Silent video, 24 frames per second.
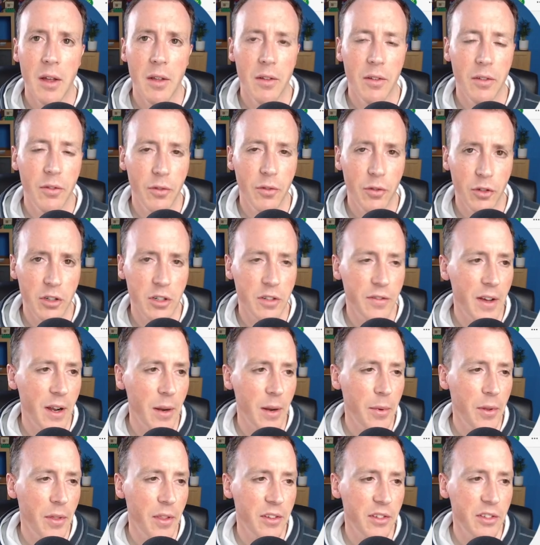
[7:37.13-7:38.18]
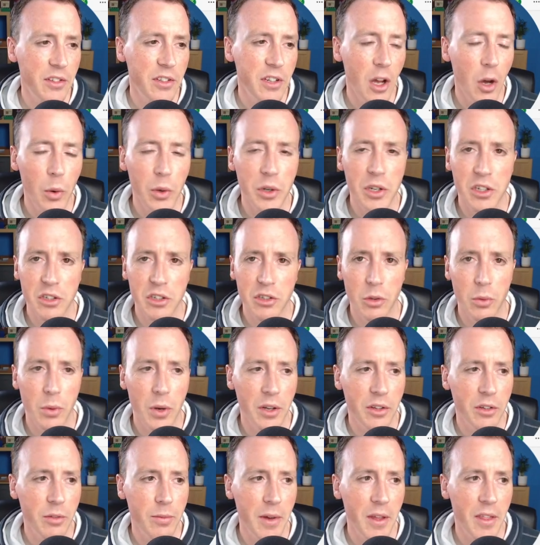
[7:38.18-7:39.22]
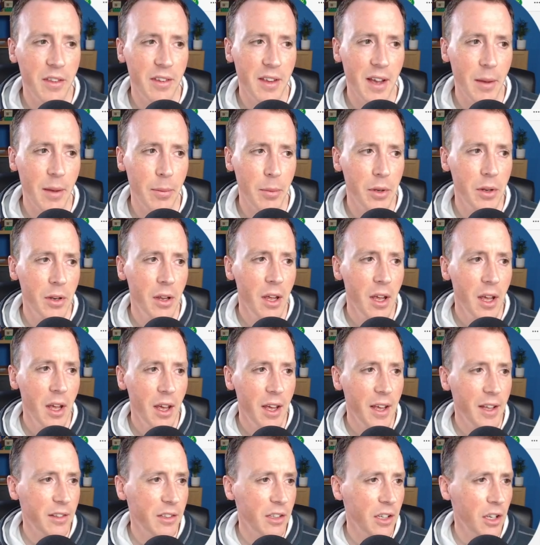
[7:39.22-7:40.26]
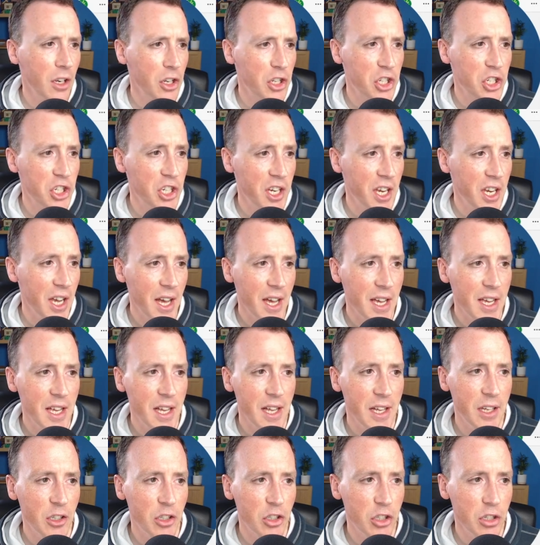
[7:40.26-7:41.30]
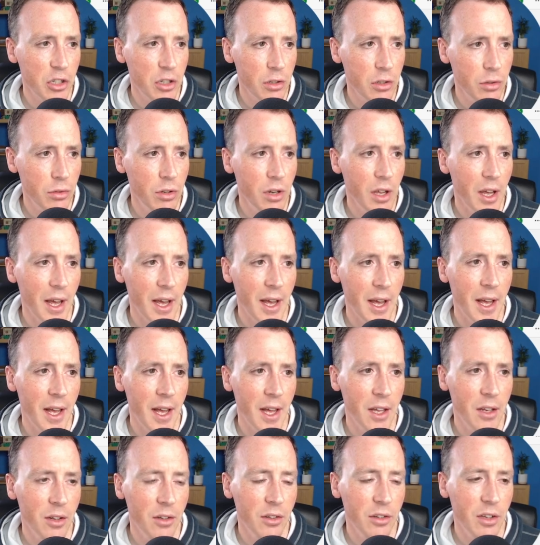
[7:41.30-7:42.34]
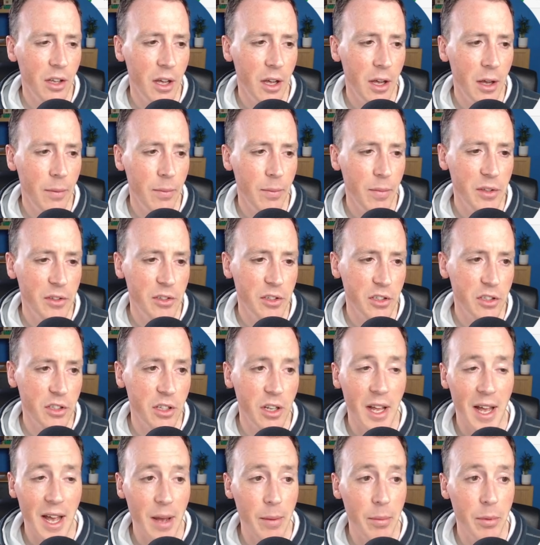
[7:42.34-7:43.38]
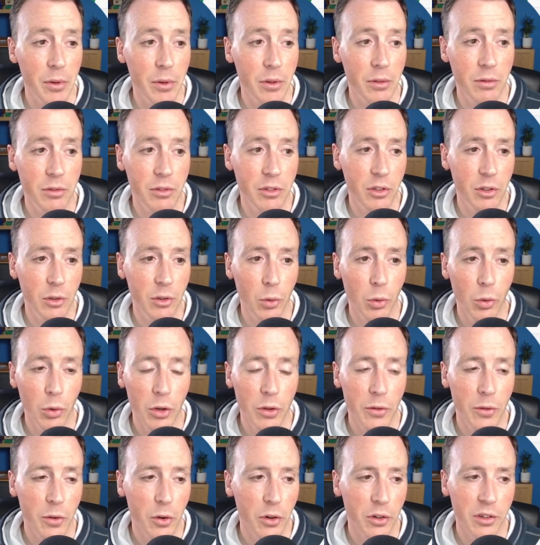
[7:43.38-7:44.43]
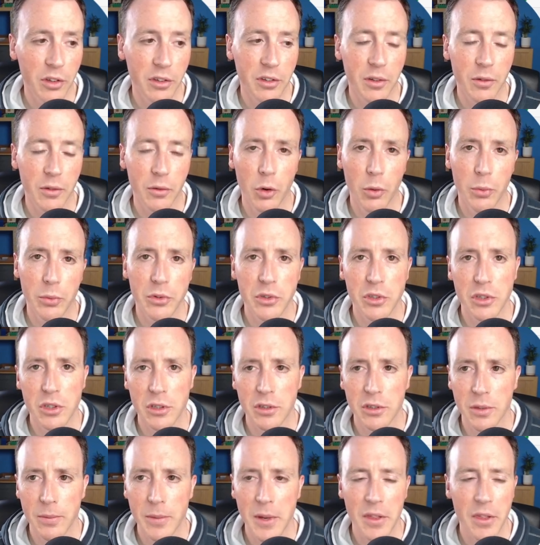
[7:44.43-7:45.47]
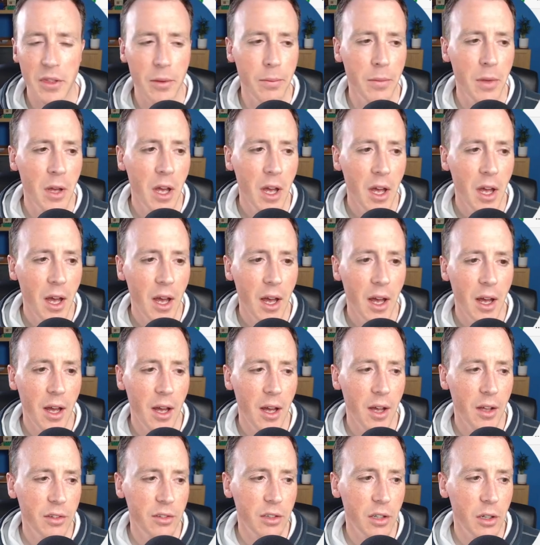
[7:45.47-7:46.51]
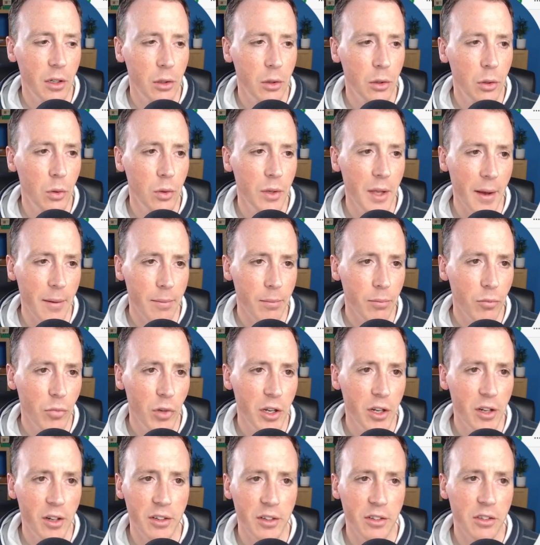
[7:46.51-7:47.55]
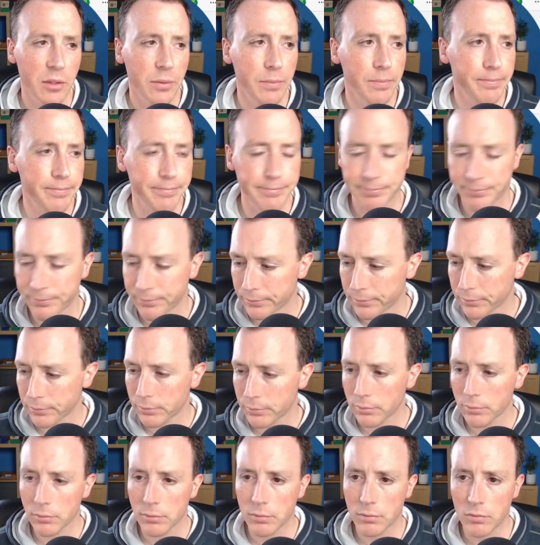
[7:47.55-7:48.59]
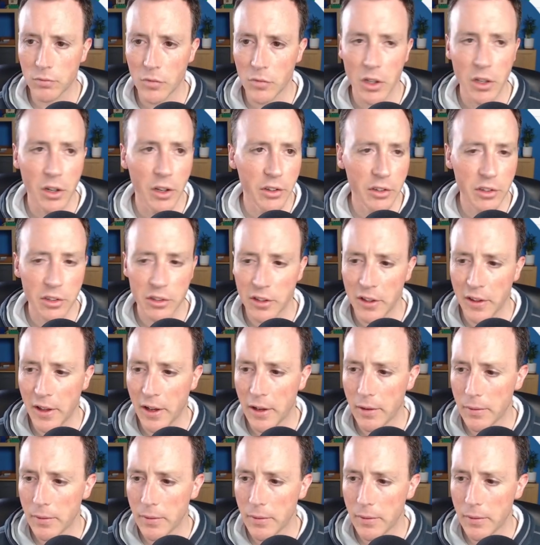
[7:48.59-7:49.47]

For a developer, there's no additional work to make this happen. It's going to GA in June, and it's just going to happen to all of your existing forms as you submit them. So yeah, really nice. Nice to see that.